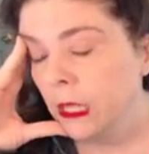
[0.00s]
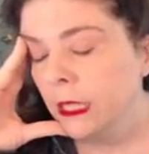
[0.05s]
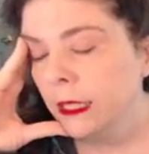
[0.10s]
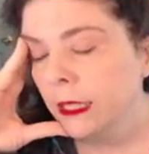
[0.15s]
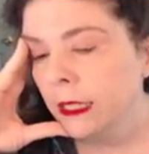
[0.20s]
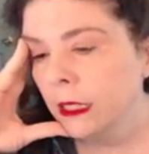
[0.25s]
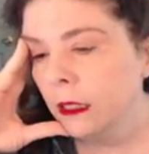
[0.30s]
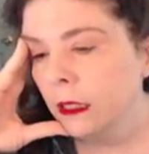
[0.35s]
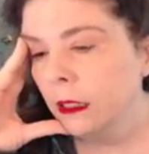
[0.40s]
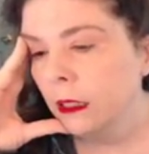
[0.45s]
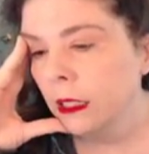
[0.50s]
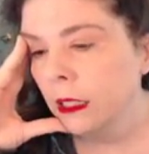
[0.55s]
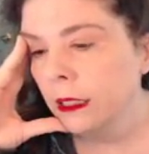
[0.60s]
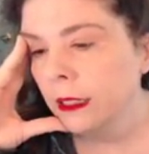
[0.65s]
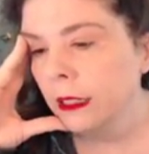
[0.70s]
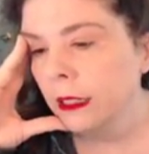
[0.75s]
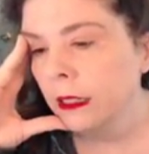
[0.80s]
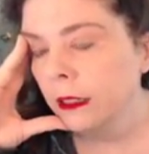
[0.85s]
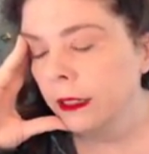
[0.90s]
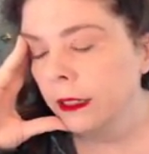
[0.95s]
See the
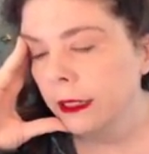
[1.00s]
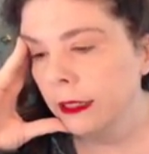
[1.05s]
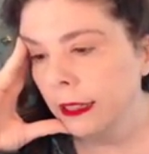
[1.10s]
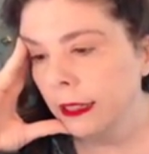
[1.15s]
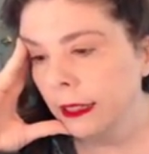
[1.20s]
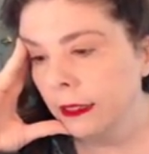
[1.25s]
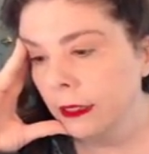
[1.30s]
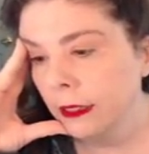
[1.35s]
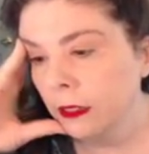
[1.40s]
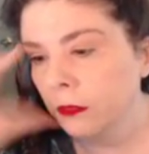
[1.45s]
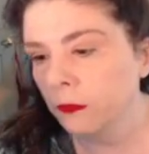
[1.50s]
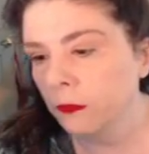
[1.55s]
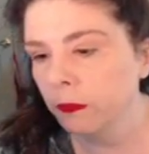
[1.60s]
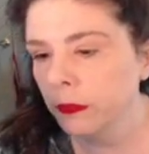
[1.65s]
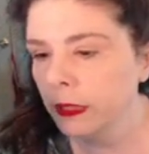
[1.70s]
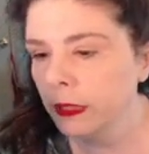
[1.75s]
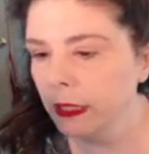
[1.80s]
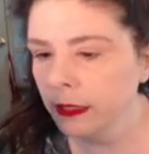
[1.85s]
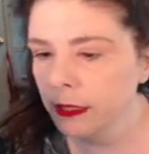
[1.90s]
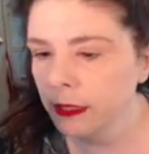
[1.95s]
Night Slayer, see that's the
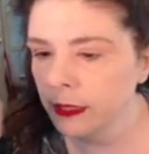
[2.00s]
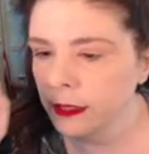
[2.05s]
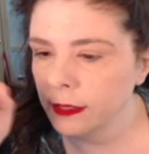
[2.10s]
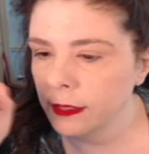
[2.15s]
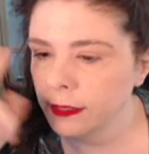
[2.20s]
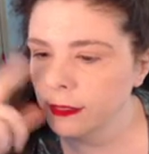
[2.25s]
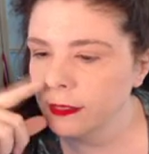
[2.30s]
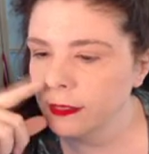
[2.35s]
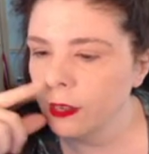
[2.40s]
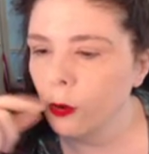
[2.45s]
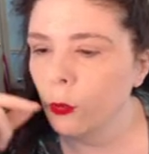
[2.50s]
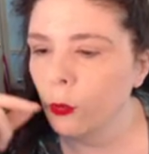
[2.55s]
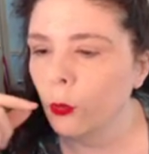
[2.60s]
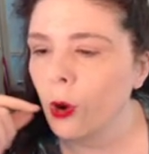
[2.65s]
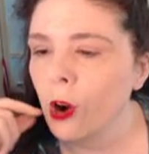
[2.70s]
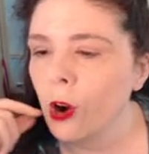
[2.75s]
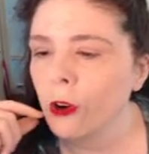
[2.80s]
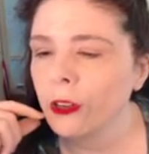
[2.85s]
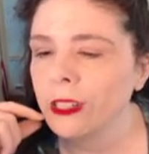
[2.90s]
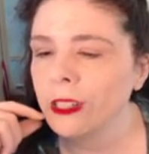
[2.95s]
that's
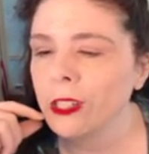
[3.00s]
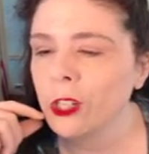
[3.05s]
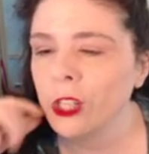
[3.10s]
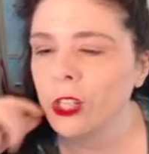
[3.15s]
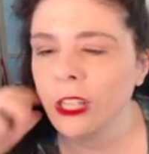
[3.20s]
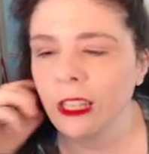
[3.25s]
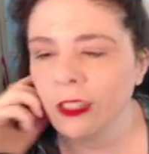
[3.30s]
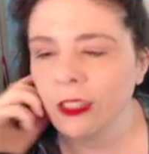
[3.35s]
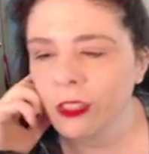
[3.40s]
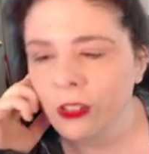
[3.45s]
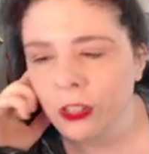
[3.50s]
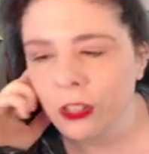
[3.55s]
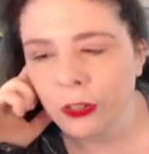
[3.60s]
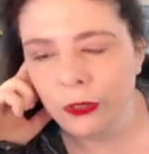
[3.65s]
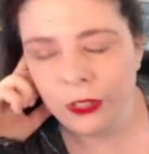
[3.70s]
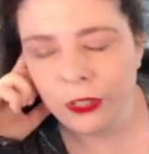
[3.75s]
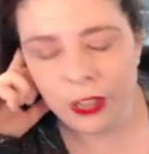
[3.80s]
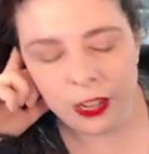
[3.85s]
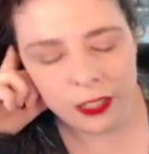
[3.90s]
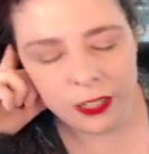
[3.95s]
oh RNG. I thought you
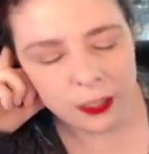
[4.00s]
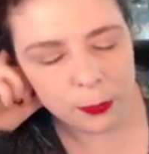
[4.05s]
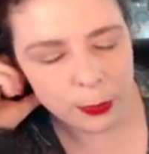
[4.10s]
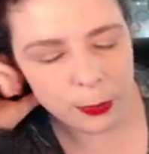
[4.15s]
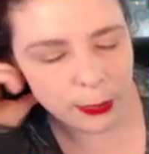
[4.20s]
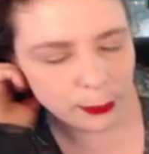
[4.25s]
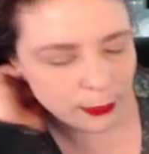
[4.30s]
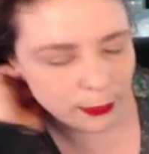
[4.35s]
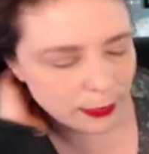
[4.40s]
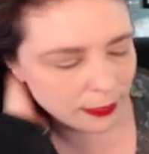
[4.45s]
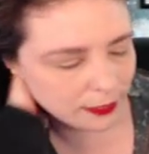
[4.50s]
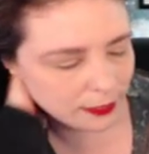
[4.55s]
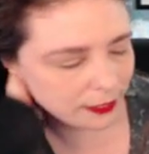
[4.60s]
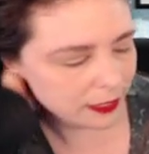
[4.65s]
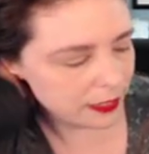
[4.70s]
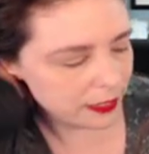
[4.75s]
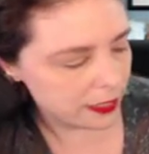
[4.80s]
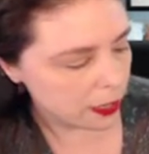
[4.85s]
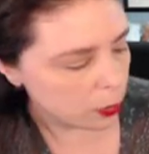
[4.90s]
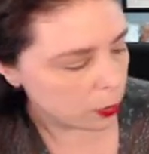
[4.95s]
were talking about the
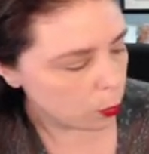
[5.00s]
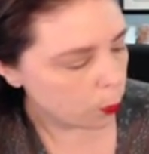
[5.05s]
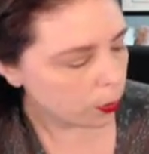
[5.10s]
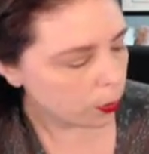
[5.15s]
no